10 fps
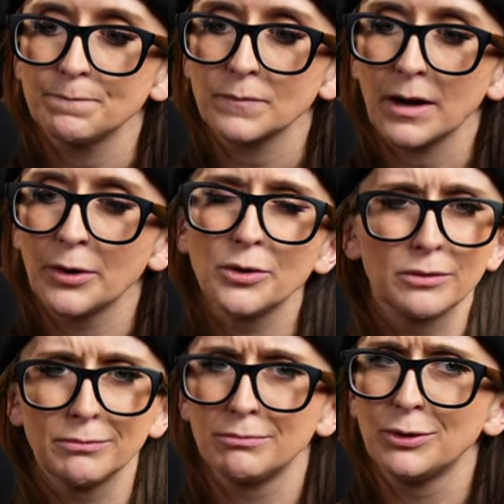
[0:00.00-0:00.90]
I know you
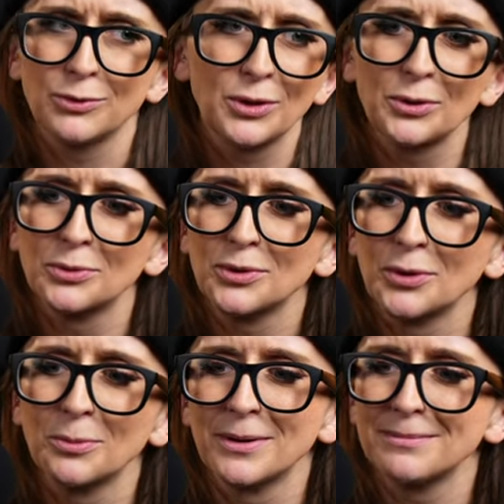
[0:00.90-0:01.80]
can use glue
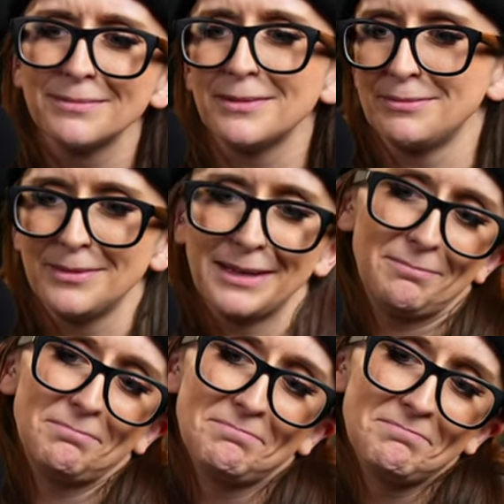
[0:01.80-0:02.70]
too, but like
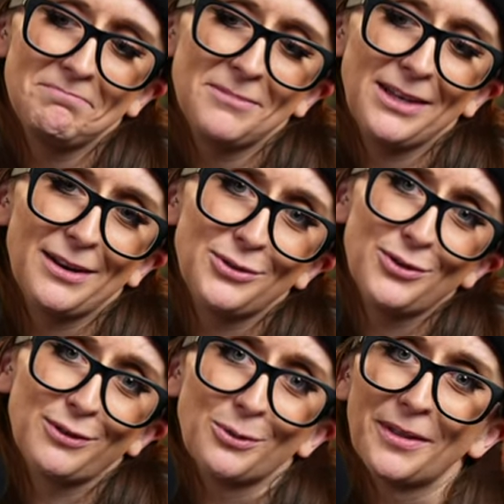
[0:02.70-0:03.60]
get a two
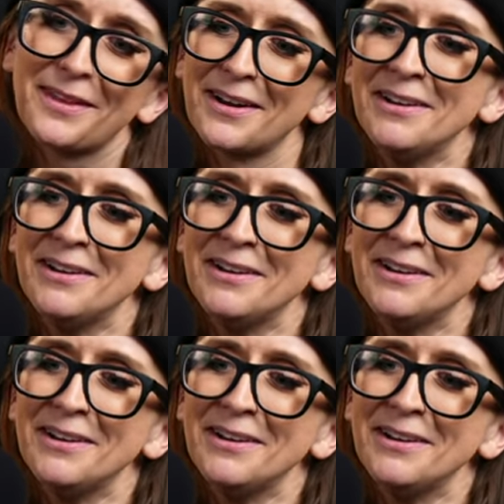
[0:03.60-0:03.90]
for one there.